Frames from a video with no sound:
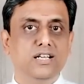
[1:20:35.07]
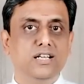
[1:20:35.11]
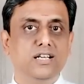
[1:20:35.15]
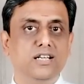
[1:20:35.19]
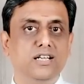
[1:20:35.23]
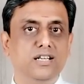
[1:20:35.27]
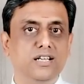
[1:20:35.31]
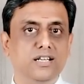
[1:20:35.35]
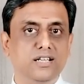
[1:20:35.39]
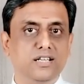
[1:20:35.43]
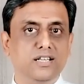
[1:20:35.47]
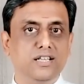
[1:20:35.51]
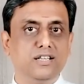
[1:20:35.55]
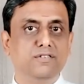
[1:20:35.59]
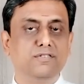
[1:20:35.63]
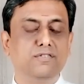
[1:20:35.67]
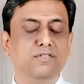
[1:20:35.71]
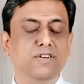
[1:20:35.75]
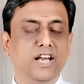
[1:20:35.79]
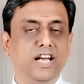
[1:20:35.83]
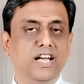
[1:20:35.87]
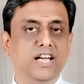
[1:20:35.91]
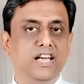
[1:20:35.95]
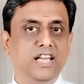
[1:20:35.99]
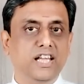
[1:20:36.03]

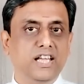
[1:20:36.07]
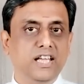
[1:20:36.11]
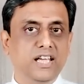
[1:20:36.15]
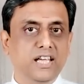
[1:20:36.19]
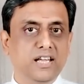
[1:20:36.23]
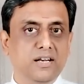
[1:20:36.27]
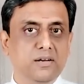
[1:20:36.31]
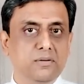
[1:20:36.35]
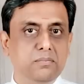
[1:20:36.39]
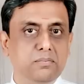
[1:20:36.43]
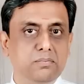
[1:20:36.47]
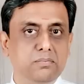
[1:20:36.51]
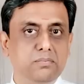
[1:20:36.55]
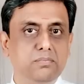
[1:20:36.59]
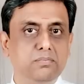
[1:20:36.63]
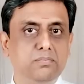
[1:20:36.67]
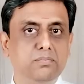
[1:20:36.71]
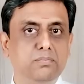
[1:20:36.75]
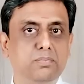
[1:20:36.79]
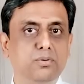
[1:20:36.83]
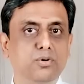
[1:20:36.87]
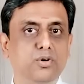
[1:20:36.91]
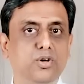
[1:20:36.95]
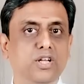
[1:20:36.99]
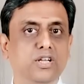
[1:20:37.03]
reflecting and
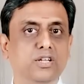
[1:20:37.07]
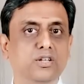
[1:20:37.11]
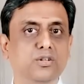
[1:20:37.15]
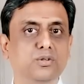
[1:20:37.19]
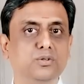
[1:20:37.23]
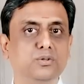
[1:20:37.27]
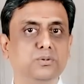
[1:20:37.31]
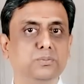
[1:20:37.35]
putting